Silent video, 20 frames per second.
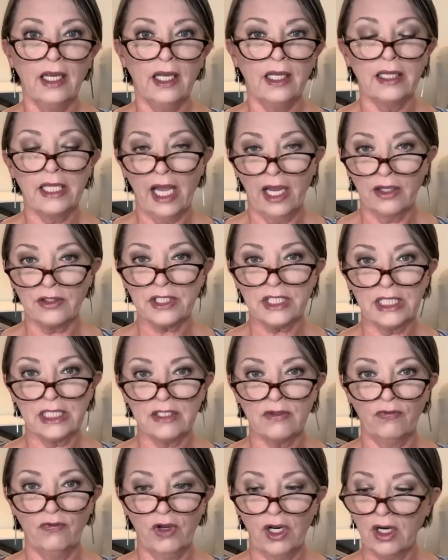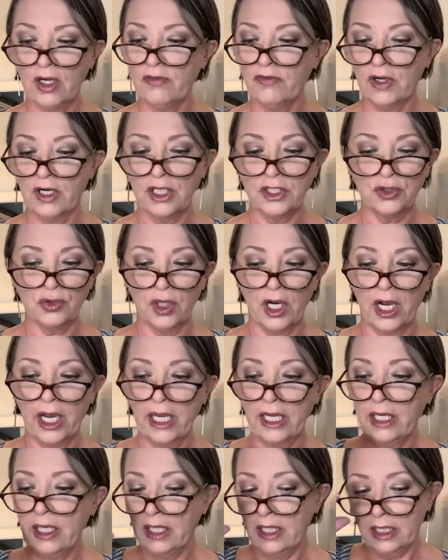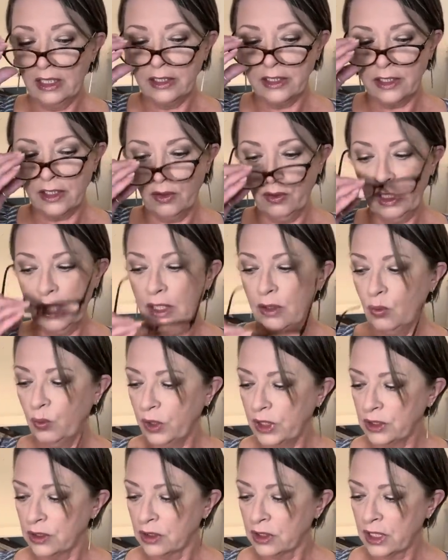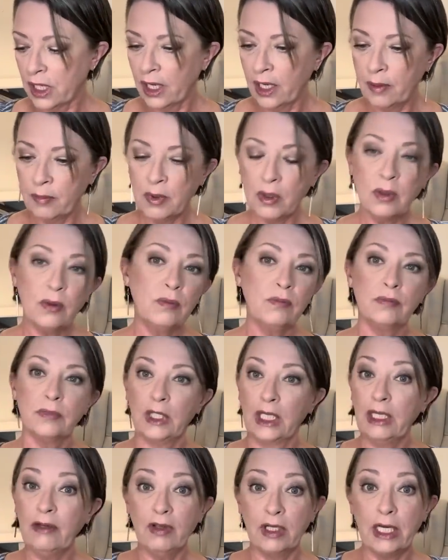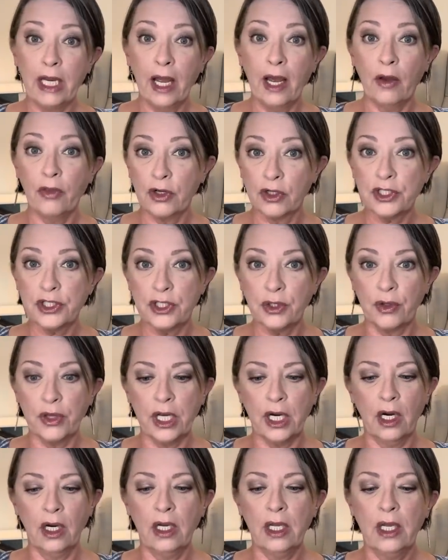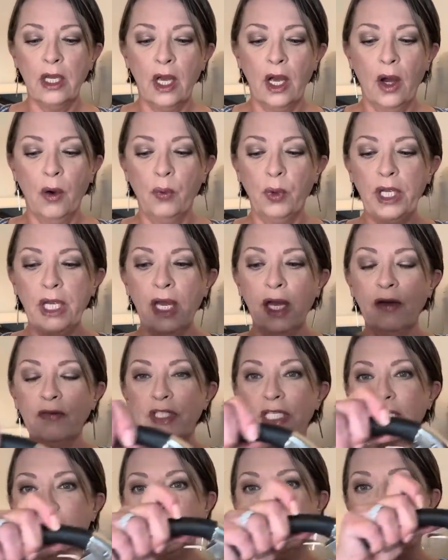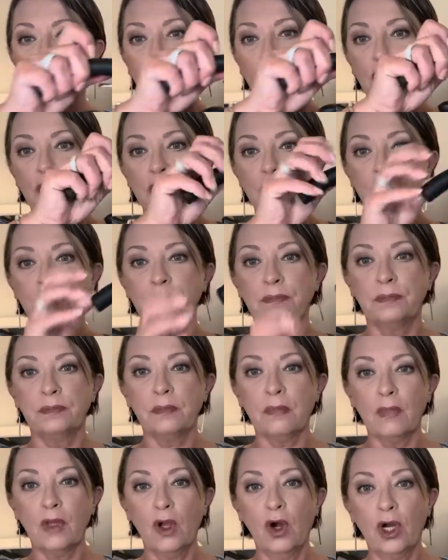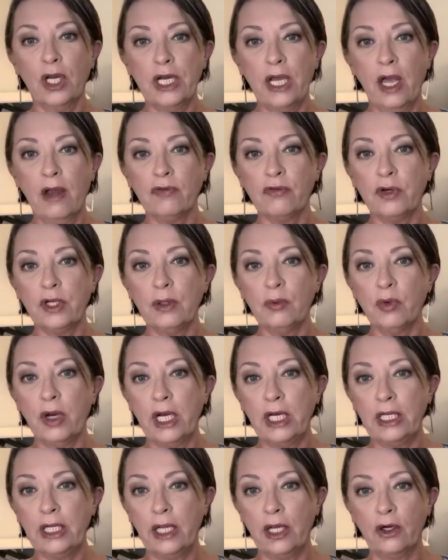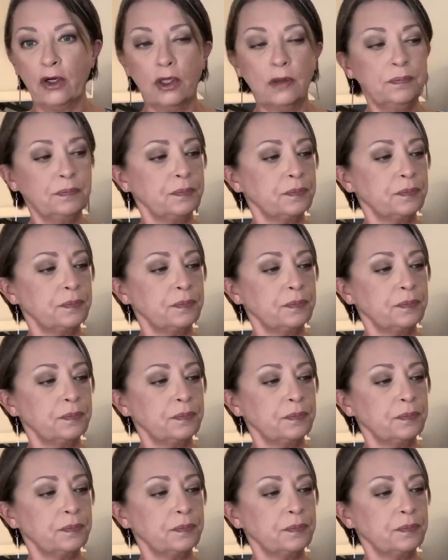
The house gets very, very dry. So in the wintertime, even now, they're still there. We have tea kettles on every radiator.